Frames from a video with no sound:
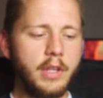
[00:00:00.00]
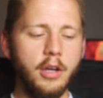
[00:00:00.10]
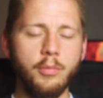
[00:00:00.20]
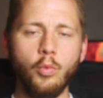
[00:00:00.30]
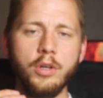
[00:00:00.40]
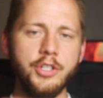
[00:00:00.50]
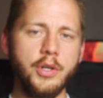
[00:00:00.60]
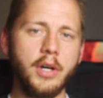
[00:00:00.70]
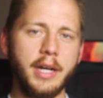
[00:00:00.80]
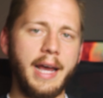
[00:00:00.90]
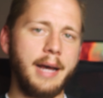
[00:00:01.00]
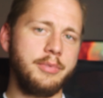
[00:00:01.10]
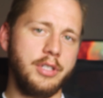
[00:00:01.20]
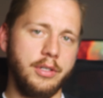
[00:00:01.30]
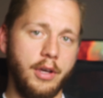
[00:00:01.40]
Once you got
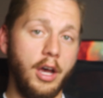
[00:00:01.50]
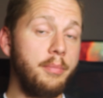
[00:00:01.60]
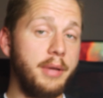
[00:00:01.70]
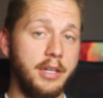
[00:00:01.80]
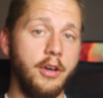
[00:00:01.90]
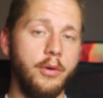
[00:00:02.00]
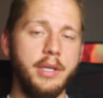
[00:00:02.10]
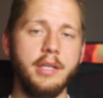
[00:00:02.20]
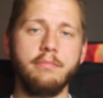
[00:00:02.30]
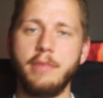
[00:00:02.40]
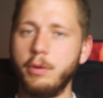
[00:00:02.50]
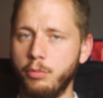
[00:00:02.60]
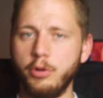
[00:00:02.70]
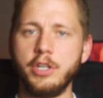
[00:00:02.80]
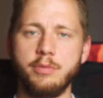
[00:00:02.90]
apps up and going, they were
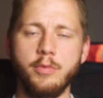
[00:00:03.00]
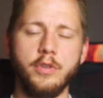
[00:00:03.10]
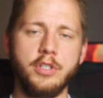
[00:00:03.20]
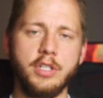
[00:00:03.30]
pretty smooth,